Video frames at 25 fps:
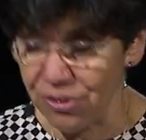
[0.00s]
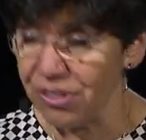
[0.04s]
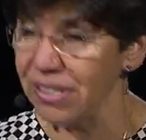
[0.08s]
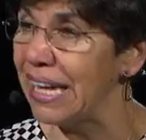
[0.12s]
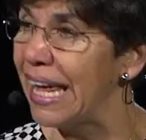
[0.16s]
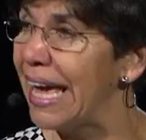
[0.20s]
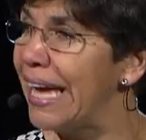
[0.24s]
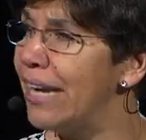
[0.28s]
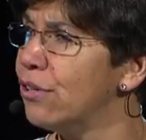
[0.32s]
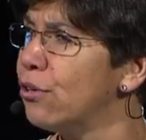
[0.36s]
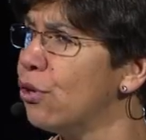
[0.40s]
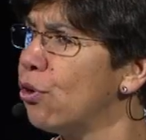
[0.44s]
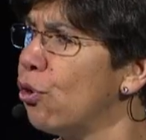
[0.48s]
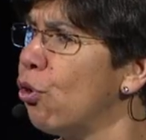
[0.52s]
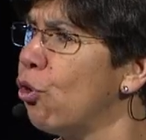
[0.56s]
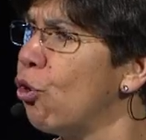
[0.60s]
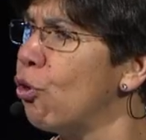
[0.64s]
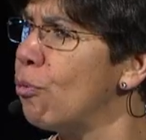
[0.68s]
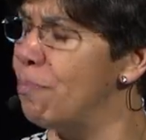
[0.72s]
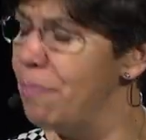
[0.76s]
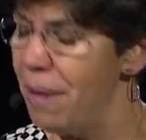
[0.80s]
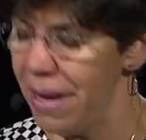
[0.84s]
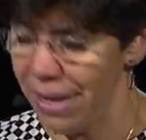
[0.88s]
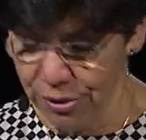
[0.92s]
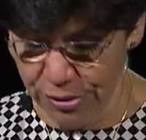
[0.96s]
slander, or
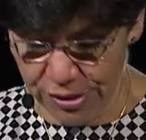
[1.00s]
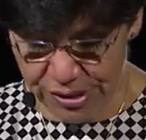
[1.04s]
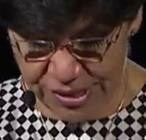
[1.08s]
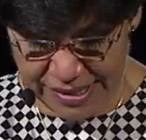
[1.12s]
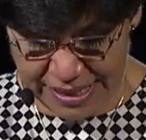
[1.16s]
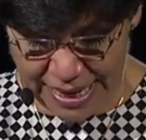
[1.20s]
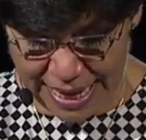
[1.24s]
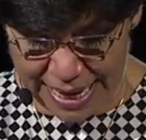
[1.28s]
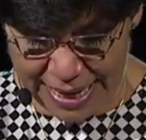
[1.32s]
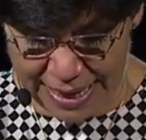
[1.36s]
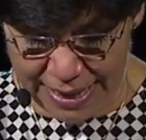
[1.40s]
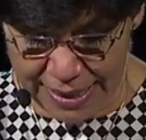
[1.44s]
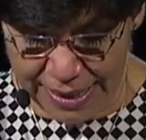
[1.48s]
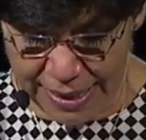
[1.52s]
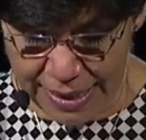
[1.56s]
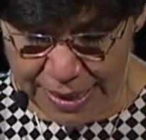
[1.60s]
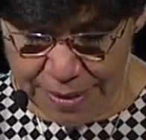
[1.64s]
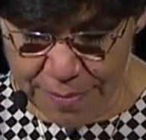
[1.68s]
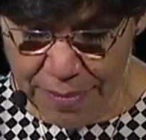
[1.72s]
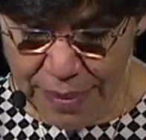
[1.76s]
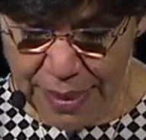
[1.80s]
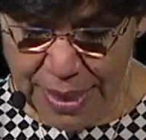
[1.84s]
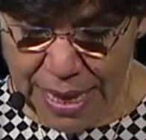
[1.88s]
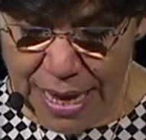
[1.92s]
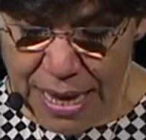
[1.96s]
better said,
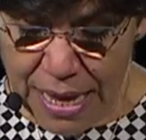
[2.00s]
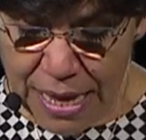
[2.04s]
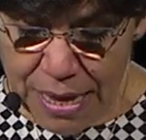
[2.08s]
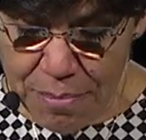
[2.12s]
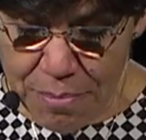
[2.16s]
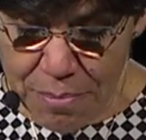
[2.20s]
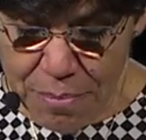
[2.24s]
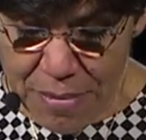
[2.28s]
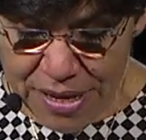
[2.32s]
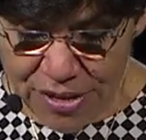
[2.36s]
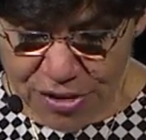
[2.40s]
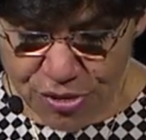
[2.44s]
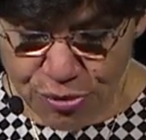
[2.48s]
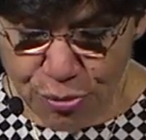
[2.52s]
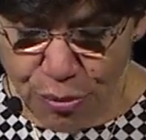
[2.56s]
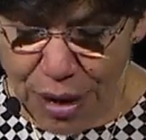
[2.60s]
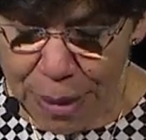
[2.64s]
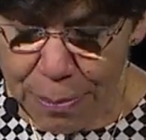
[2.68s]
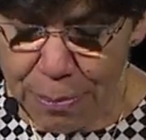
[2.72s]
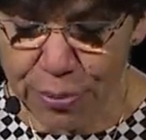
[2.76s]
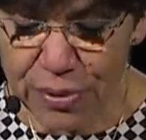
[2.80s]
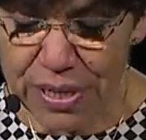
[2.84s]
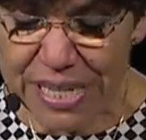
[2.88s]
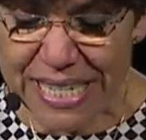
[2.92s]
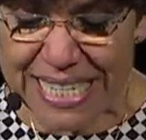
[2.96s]

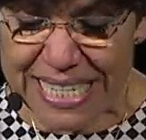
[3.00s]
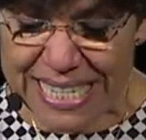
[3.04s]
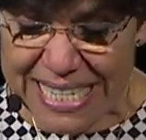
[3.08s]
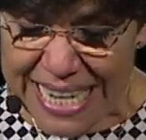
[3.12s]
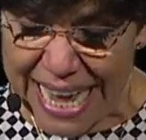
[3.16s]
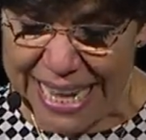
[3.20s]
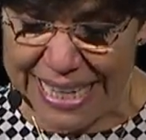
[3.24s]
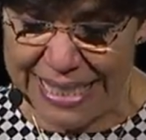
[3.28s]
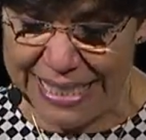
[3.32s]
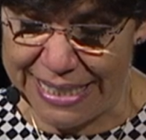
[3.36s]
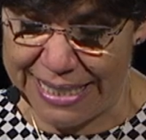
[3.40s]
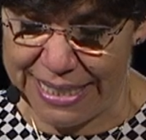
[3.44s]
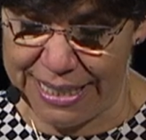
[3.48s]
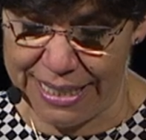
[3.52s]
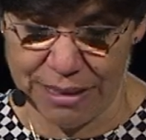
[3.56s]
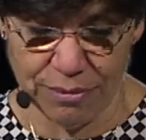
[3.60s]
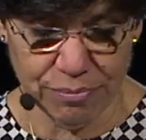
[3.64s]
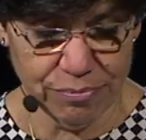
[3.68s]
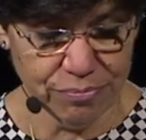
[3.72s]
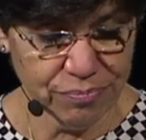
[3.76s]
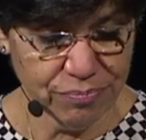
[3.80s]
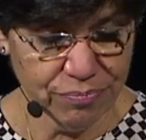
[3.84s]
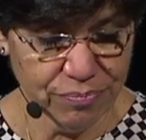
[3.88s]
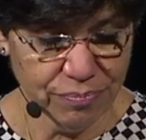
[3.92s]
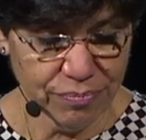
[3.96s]
misrepresent
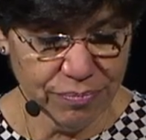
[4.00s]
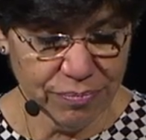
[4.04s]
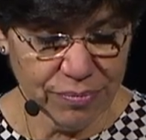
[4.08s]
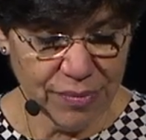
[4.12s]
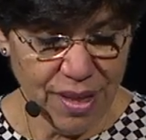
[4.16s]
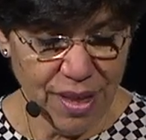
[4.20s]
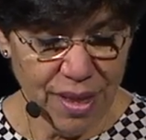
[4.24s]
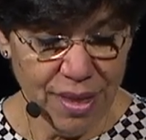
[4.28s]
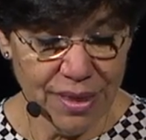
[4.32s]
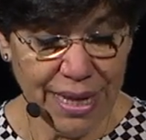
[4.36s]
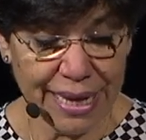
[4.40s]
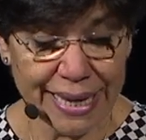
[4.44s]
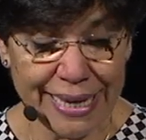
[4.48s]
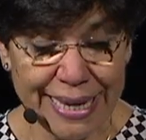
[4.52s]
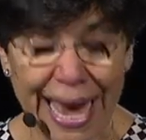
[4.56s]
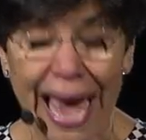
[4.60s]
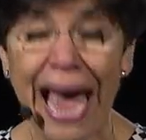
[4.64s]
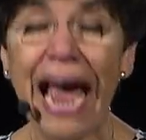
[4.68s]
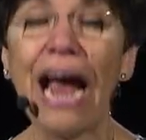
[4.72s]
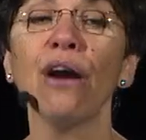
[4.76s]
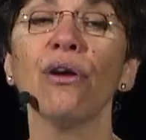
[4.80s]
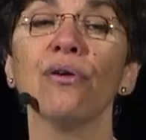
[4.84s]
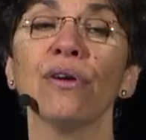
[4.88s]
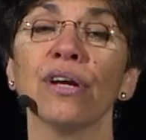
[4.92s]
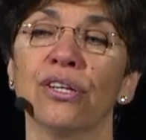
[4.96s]
the
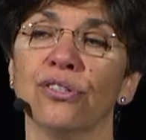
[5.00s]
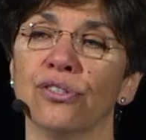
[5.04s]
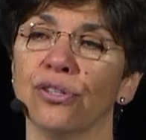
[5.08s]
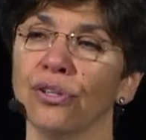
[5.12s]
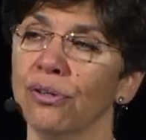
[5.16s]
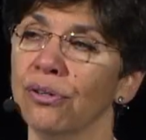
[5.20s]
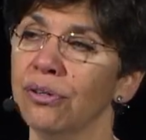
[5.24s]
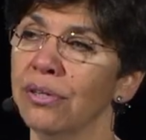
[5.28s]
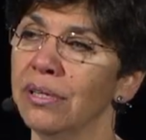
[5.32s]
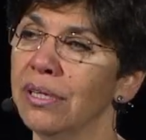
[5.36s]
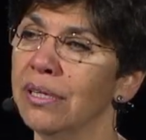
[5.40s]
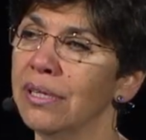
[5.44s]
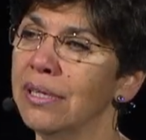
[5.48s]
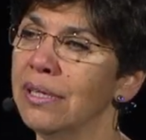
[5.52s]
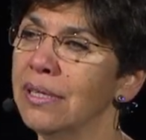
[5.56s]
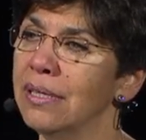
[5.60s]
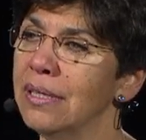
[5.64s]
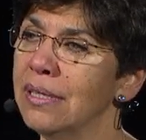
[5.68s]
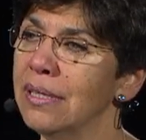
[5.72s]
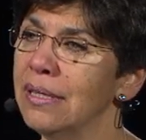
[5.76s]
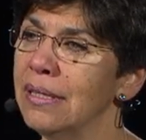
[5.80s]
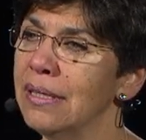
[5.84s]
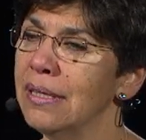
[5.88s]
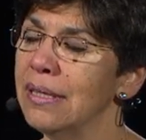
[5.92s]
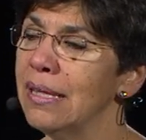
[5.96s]
character
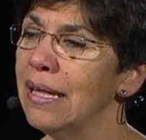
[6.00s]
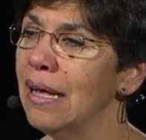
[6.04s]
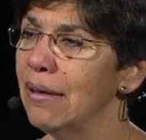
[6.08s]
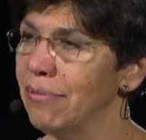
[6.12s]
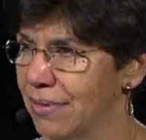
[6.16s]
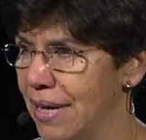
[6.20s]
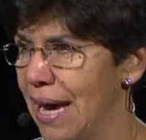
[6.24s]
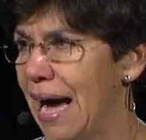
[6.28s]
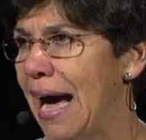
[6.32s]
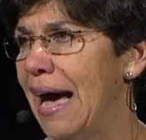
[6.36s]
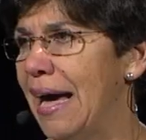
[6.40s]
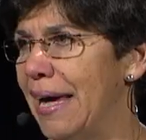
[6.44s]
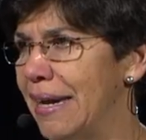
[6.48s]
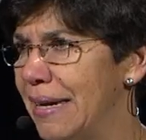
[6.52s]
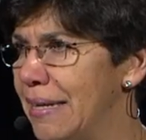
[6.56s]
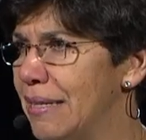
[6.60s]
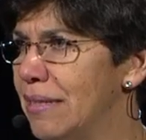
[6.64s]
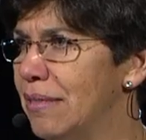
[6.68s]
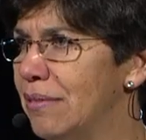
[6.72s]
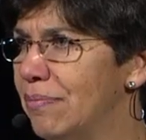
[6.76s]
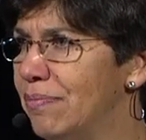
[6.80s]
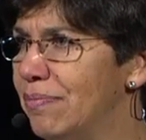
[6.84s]
of God.